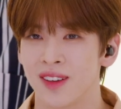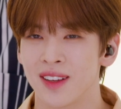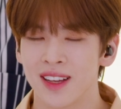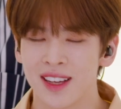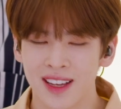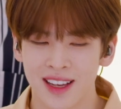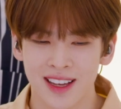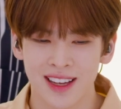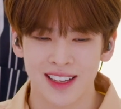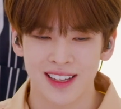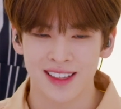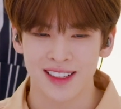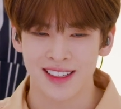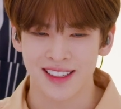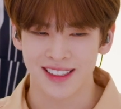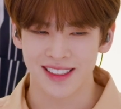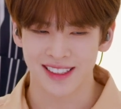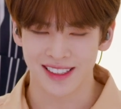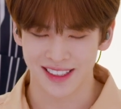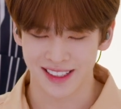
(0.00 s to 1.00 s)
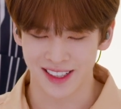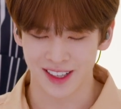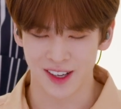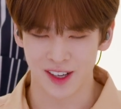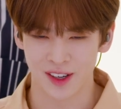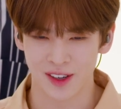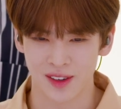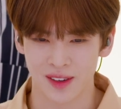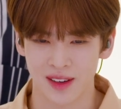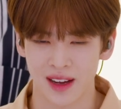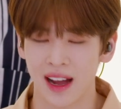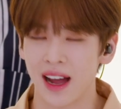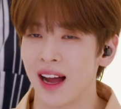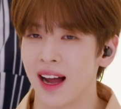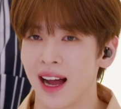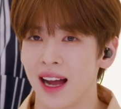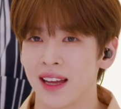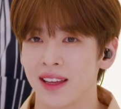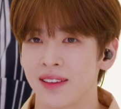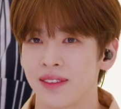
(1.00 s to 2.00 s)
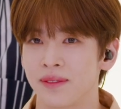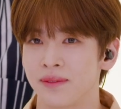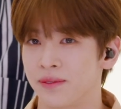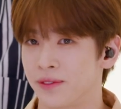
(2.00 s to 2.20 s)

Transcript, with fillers: That's beautiful. So I